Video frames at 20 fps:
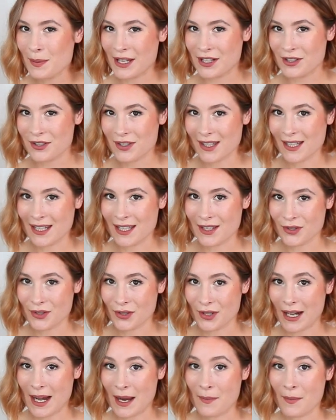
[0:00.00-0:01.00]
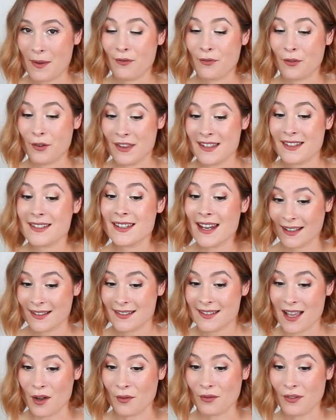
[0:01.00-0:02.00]
the pictures on Instagram for this
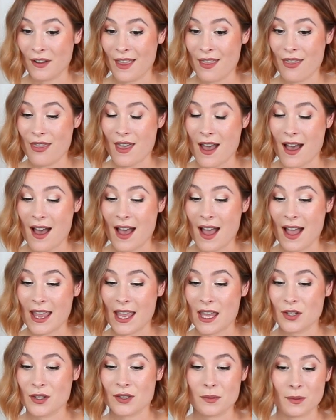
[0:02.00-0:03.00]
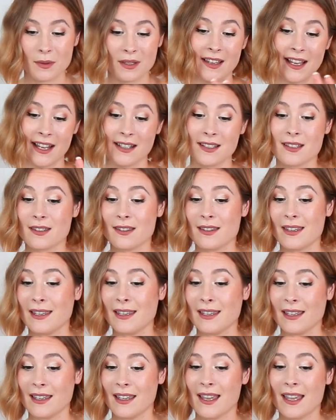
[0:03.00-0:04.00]
next outfit that I just really liked
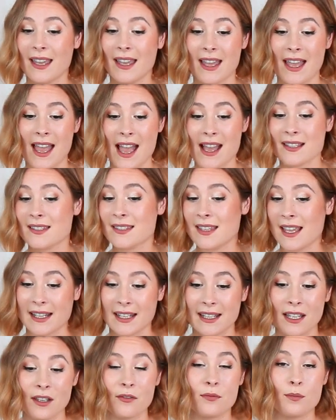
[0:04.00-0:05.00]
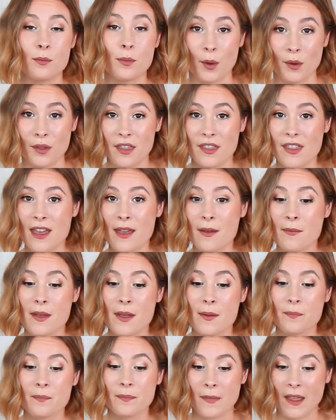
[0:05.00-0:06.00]
the aesthetic of both of
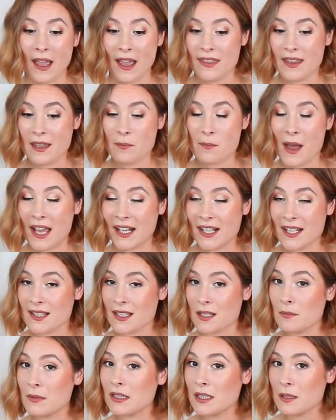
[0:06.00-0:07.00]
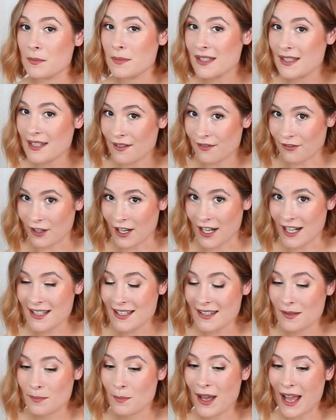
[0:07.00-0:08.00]
them. I think mine is going to be a little bit
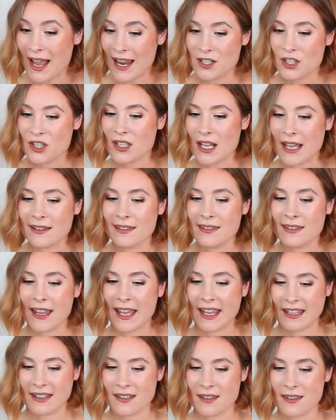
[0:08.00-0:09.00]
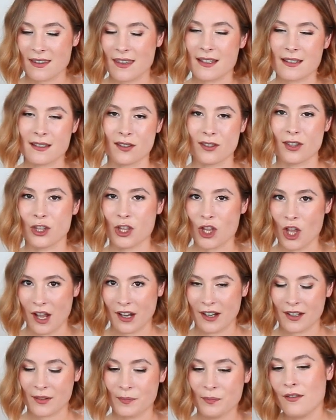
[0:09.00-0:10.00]
different, but I just, I liked this
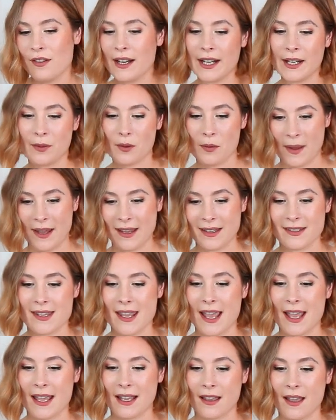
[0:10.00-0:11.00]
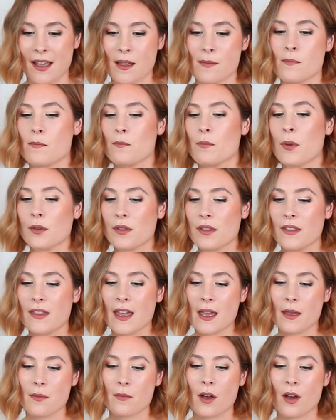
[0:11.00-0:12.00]
look. Very romantic. Um, both of
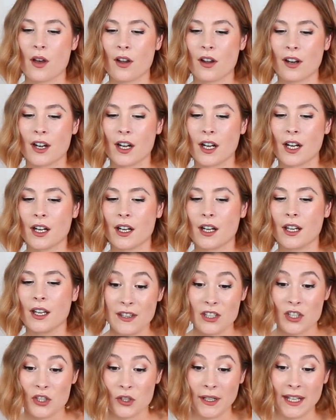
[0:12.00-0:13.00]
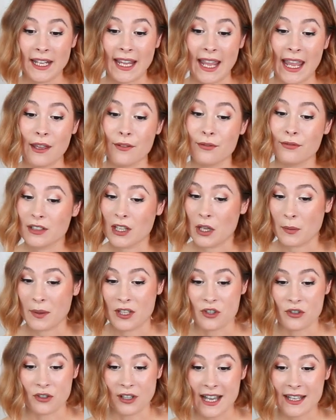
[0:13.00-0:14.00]
them are featuring a
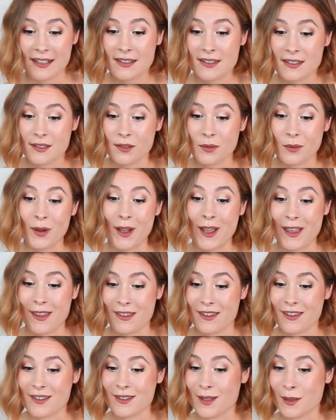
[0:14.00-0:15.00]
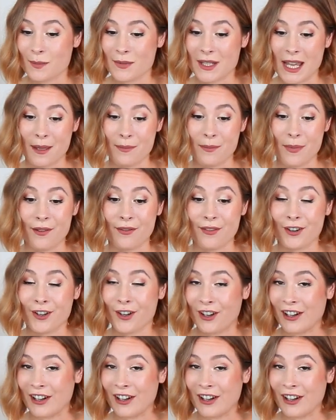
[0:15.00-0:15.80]
flowy dress with some type of